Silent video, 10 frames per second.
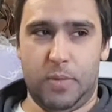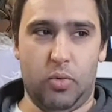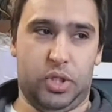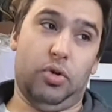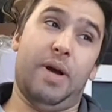
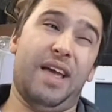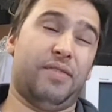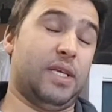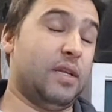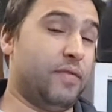which you might
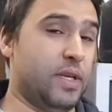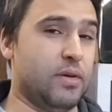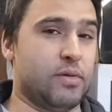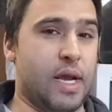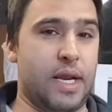have seen the
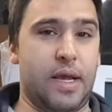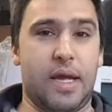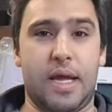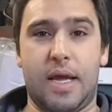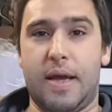video already.
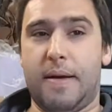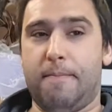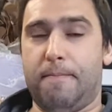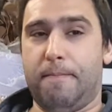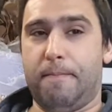
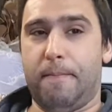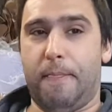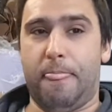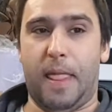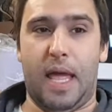
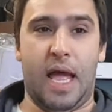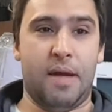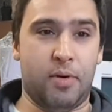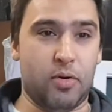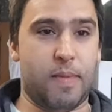
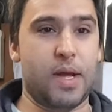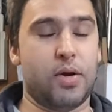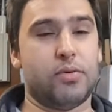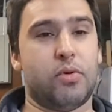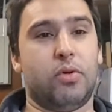I broke my
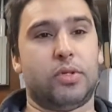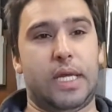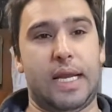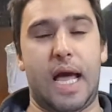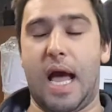own rules,
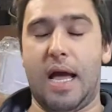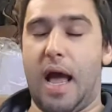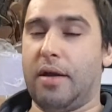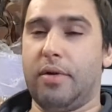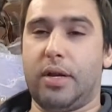and
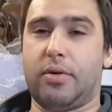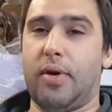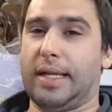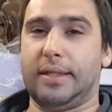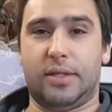I
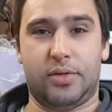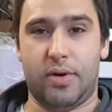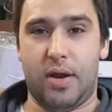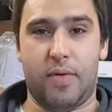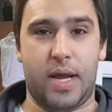regret it
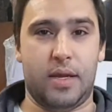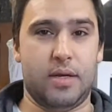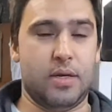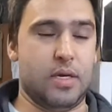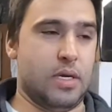straight away.
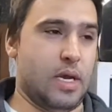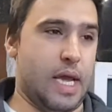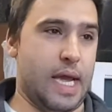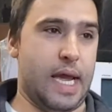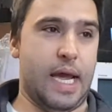
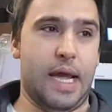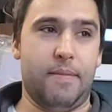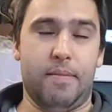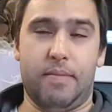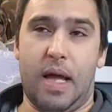
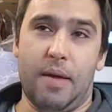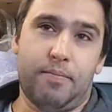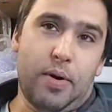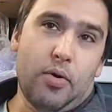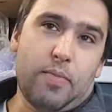I
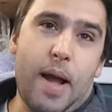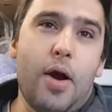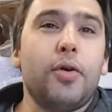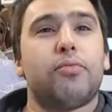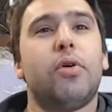broke my
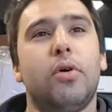own